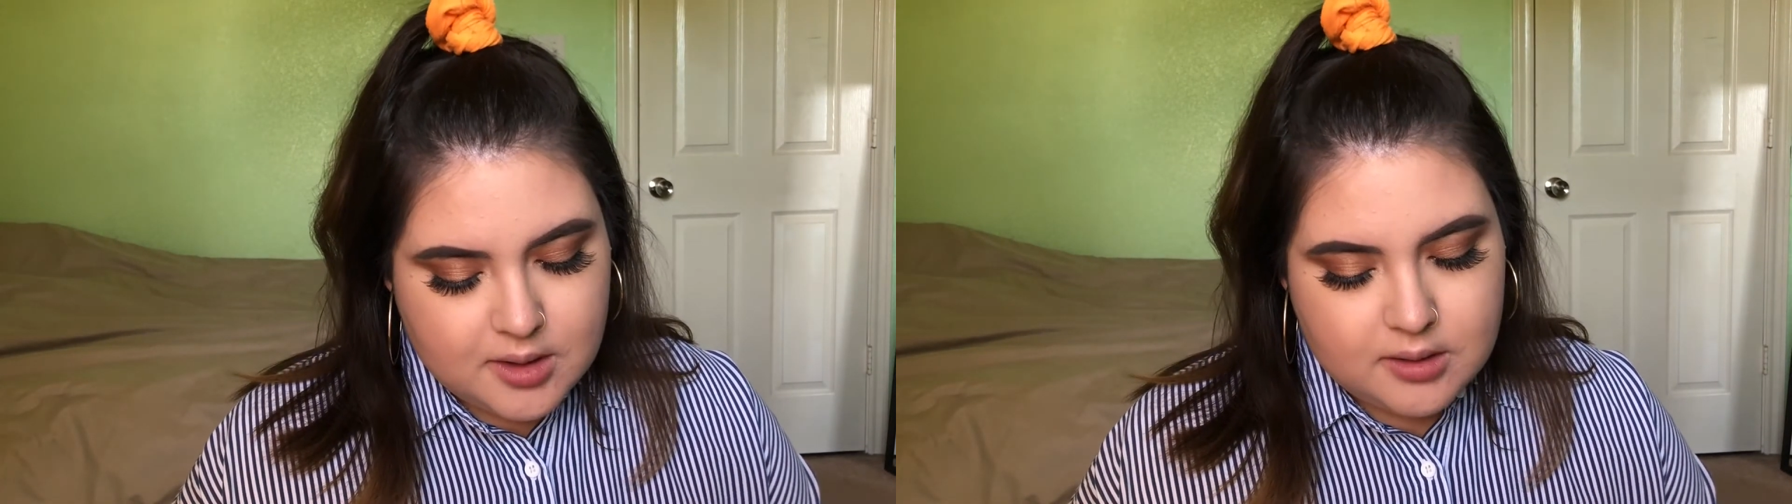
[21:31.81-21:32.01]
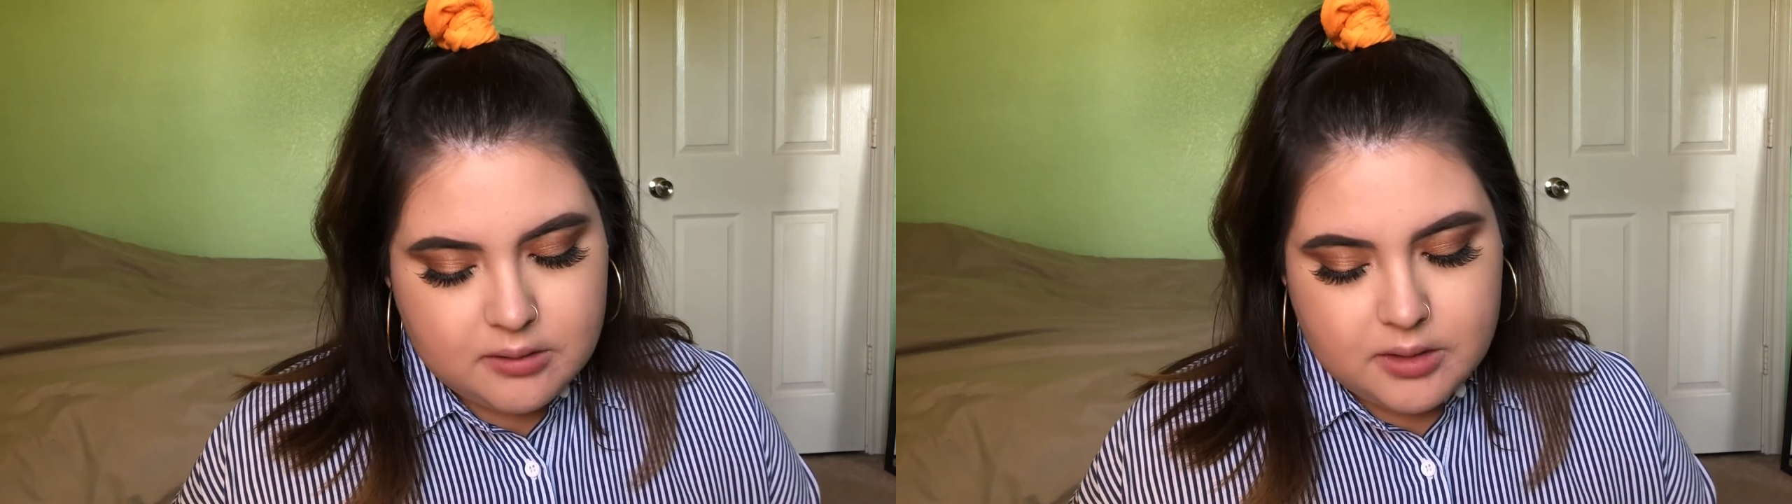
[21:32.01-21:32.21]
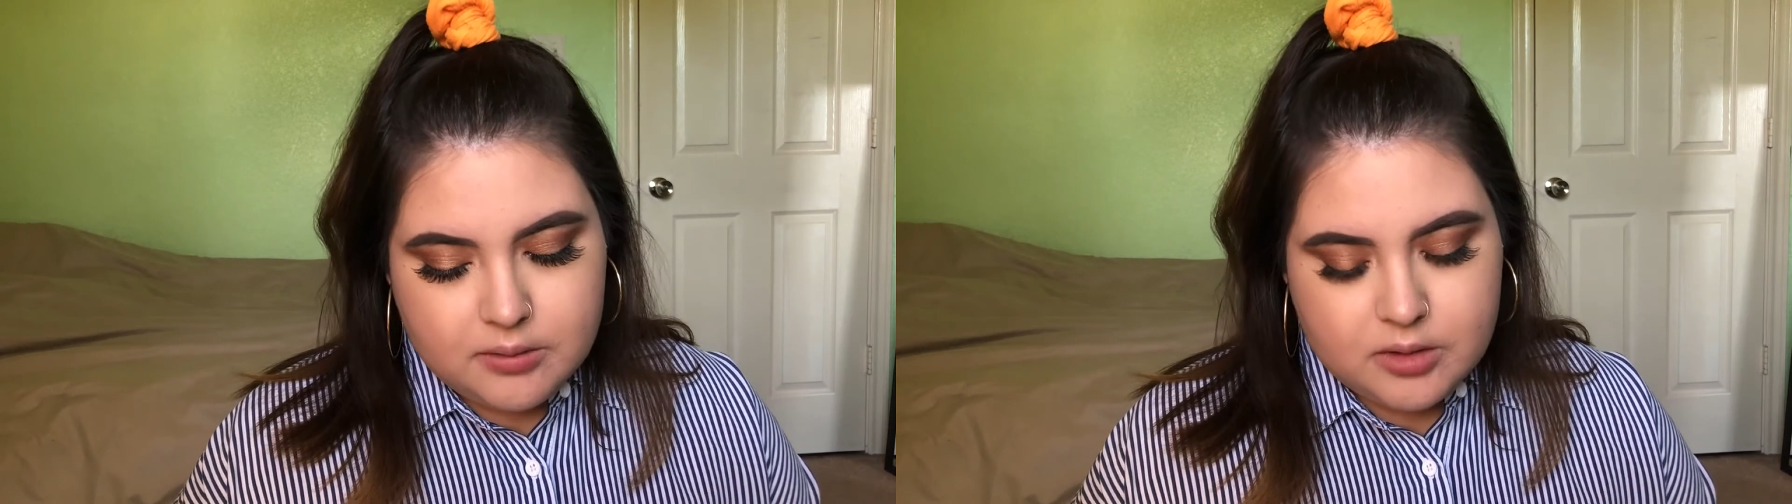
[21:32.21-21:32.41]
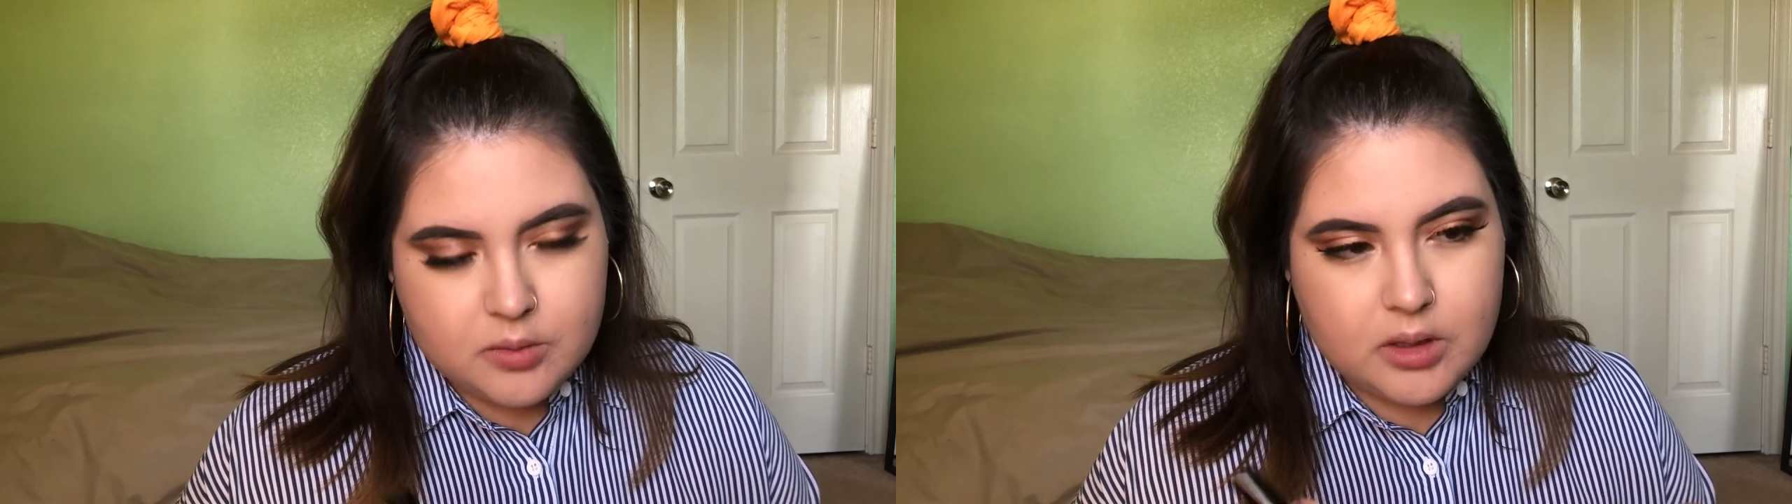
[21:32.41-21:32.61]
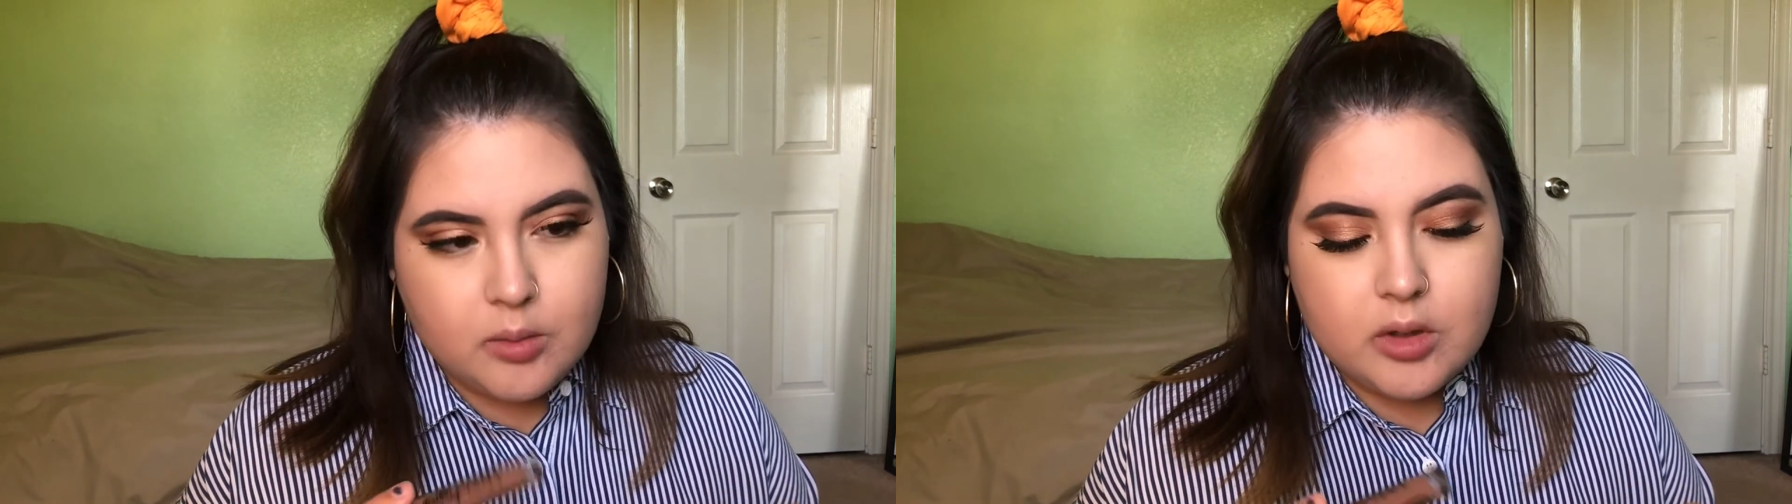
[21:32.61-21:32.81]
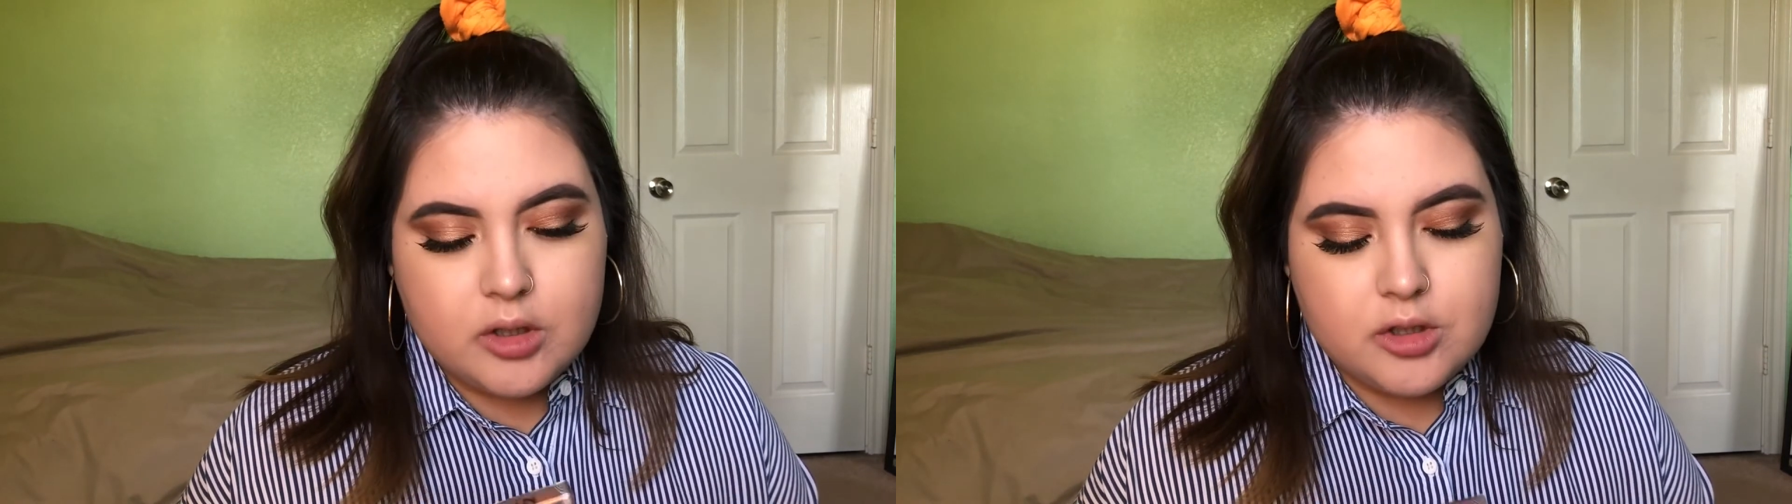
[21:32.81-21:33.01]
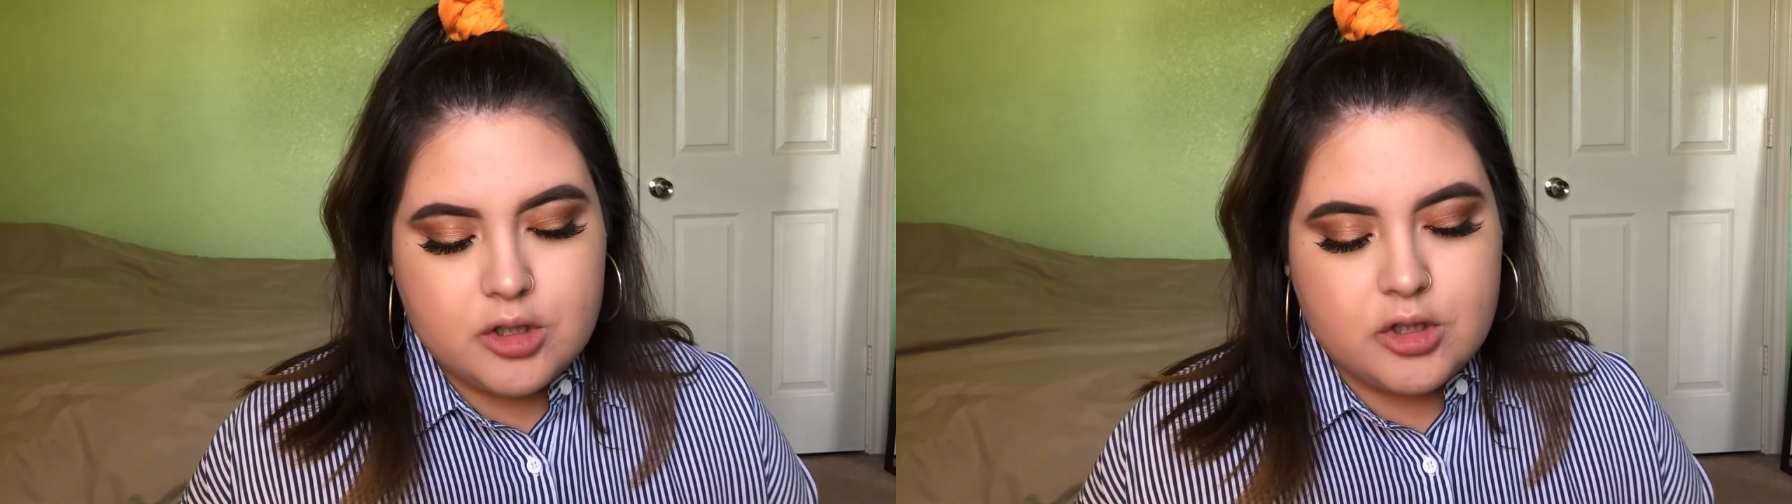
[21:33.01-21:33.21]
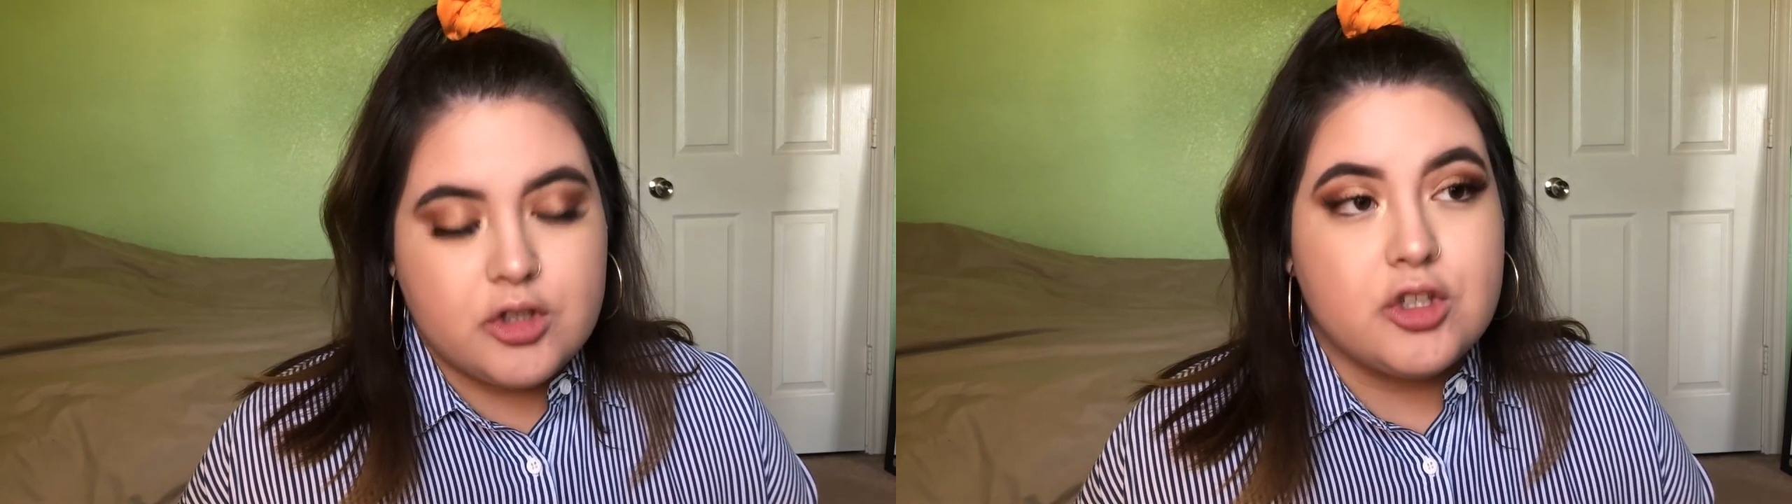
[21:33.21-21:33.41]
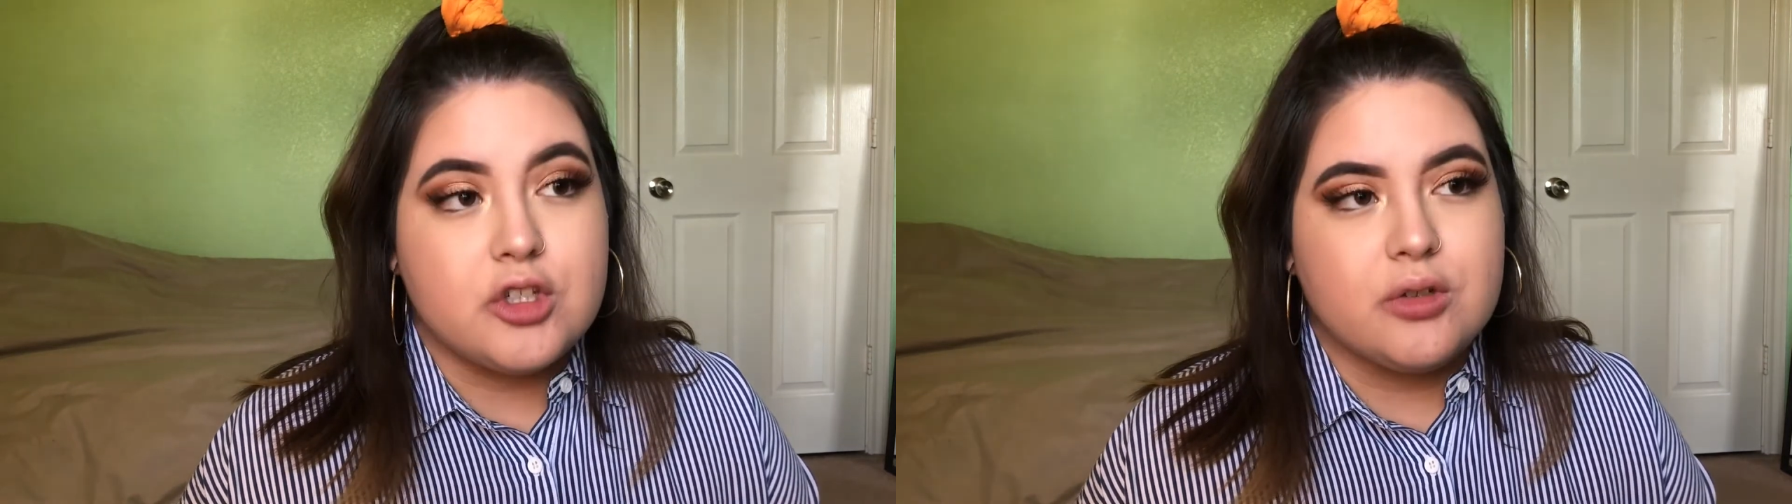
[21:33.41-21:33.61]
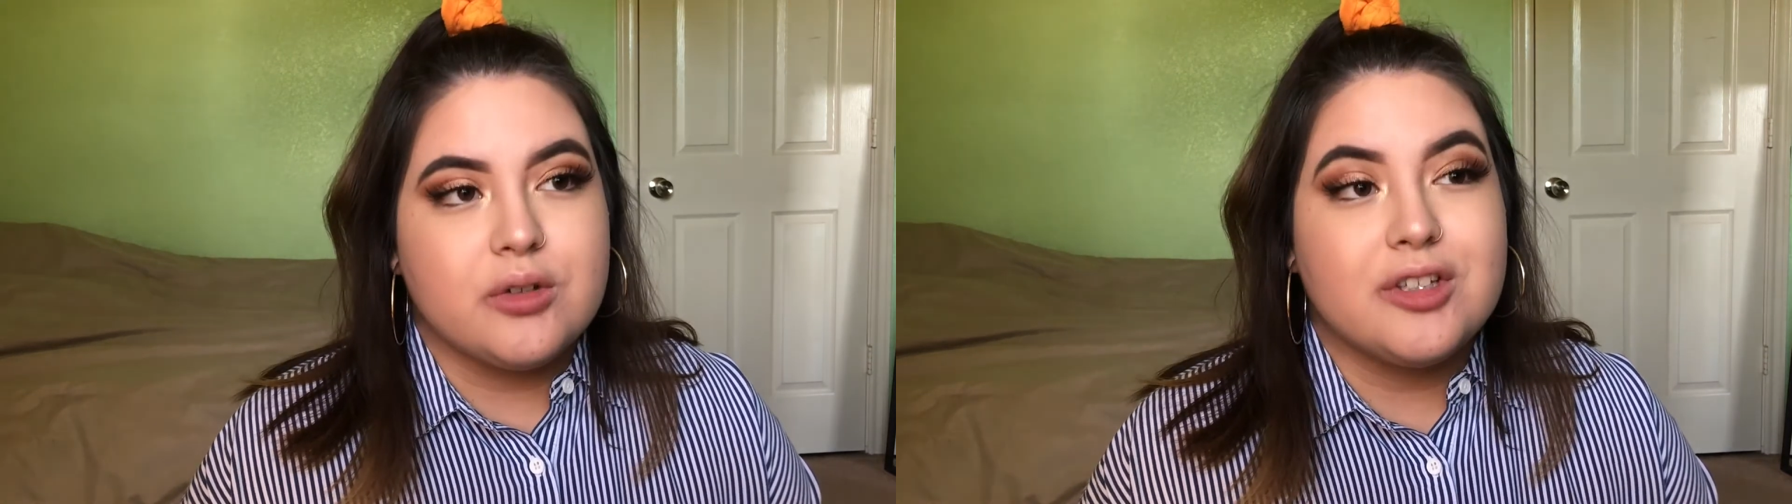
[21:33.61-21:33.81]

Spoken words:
I don't know which one I want to do.